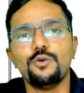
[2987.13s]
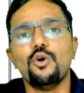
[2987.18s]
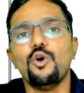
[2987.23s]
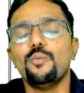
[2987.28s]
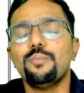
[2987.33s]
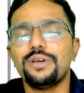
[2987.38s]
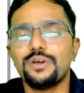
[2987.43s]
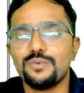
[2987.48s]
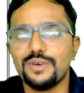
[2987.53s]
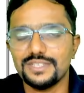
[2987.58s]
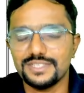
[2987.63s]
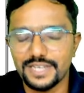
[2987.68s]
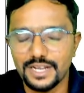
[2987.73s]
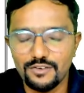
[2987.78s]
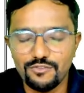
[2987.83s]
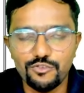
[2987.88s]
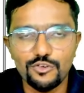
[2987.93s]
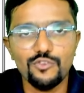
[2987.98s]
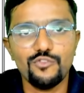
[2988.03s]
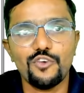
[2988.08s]
Hope it was
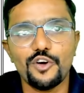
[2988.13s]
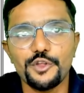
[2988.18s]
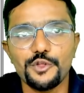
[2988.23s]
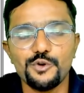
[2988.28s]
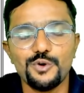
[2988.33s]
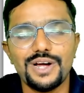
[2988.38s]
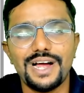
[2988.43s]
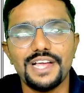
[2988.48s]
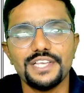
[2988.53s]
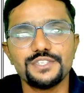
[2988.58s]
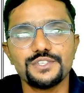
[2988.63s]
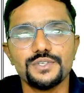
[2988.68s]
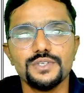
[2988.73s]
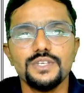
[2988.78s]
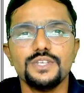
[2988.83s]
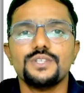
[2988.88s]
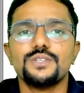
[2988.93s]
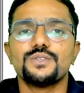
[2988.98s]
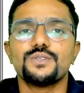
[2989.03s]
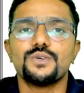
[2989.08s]
helpful for you guys.
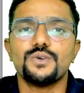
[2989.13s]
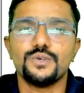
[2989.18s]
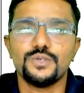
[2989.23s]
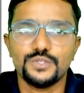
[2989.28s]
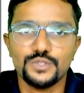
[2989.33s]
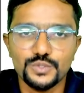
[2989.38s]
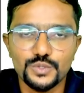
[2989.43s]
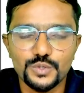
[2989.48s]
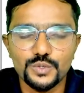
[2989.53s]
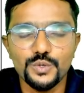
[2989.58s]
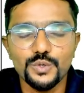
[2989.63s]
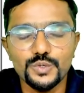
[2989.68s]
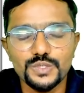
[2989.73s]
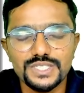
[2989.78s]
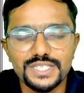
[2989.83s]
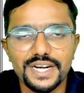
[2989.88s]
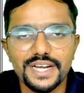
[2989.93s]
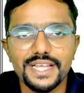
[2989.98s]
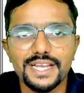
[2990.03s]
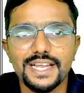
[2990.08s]
So do
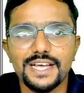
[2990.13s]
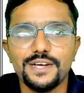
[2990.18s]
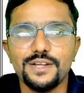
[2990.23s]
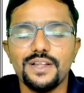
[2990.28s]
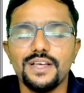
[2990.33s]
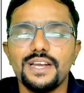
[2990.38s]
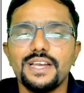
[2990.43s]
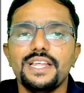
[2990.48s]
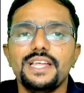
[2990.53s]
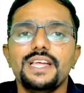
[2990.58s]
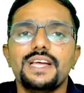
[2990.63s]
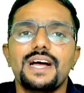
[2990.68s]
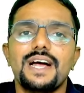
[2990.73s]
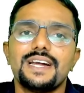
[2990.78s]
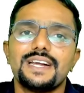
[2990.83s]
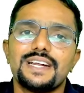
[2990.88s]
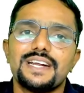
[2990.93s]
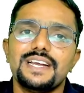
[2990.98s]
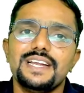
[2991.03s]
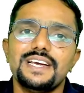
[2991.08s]
study regularly
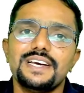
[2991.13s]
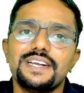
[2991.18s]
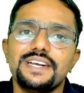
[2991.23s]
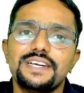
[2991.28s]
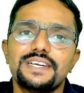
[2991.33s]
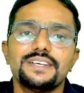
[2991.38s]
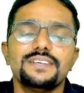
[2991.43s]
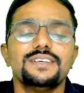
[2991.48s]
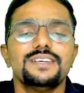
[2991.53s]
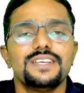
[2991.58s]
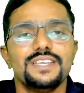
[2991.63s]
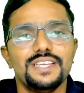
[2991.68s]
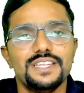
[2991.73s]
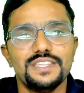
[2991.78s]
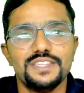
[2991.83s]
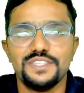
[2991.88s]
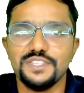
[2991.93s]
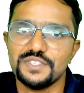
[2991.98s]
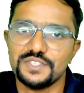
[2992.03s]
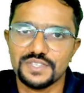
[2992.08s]
and clear it
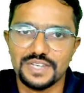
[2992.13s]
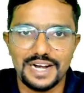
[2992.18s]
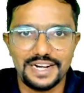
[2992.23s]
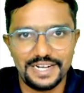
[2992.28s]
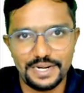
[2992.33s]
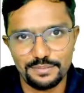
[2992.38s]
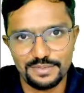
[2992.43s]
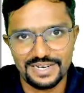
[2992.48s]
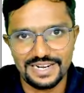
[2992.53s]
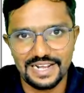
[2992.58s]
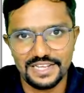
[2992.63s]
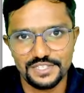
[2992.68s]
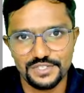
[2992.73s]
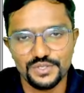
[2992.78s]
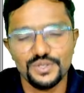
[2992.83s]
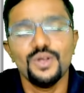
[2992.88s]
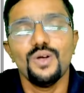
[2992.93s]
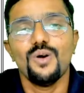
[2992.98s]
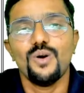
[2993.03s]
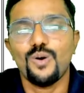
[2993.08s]
in this attempt, guys.
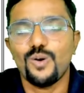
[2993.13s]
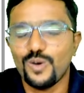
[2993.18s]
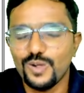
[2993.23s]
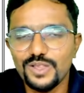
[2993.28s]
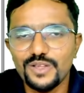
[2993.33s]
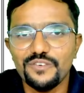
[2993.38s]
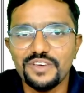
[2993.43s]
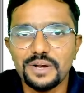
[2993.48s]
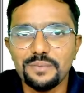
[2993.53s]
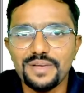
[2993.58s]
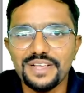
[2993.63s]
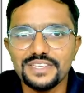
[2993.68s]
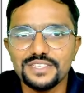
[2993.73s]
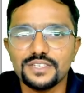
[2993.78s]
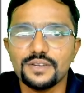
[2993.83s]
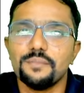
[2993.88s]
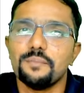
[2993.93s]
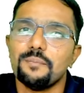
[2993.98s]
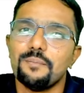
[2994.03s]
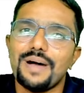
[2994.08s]
All the very
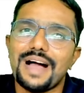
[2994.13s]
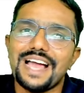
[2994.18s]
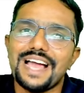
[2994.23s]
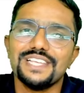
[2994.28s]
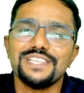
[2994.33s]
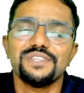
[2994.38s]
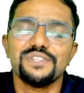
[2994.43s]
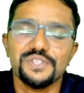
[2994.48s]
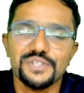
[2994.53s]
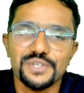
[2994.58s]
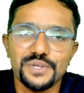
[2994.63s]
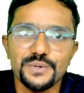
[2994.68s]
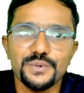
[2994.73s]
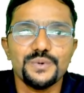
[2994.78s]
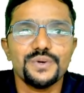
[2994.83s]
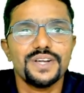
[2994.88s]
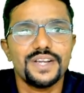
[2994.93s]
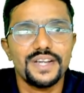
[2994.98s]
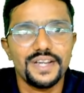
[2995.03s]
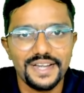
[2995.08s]
best. Bye. See
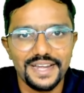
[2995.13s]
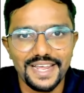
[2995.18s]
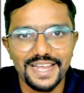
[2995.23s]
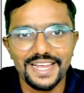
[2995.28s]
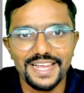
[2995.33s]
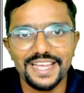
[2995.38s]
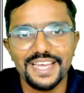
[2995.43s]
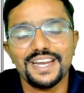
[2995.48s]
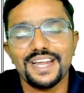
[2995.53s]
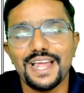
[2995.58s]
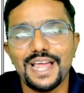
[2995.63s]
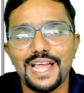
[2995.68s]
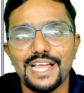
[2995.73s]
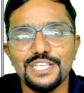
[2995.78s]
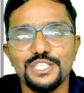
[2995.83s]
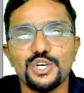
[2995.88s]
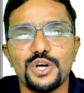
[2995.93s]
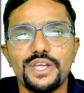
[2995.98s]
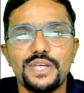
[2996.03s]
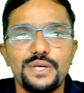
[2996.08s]
you. Take care.
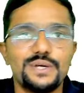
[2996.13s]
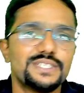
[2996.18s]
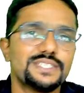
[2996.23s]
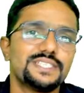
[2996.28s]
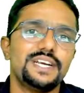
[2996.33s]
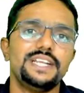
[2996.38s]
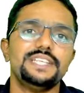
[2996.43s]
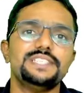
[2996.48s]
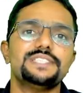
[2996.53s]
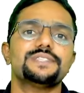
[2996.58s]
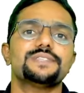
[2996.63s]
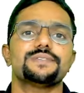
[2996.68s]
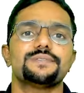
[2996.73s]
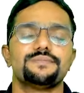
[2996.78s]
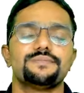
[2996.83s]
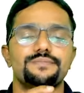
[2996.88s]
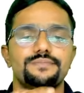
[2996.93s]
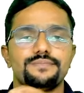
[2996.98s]
Enjoy your studies.